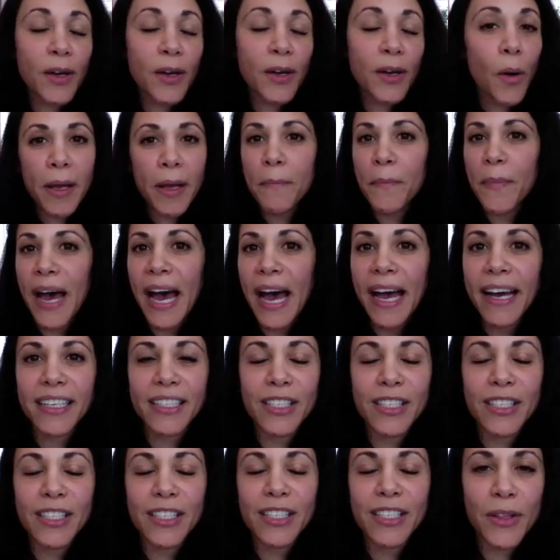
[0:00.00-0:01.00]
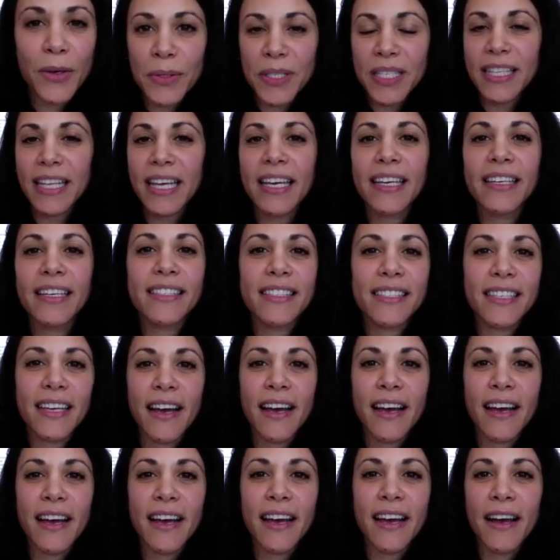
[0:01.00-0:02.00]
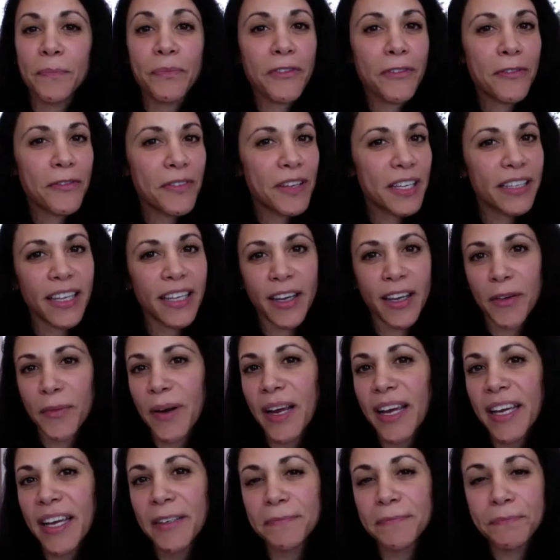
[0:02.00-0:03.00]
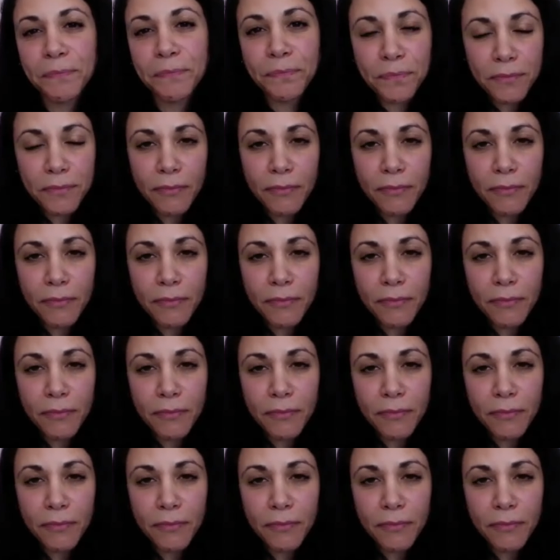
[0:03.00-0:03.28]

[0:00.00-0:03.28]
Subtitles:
going back to those things, feeling right.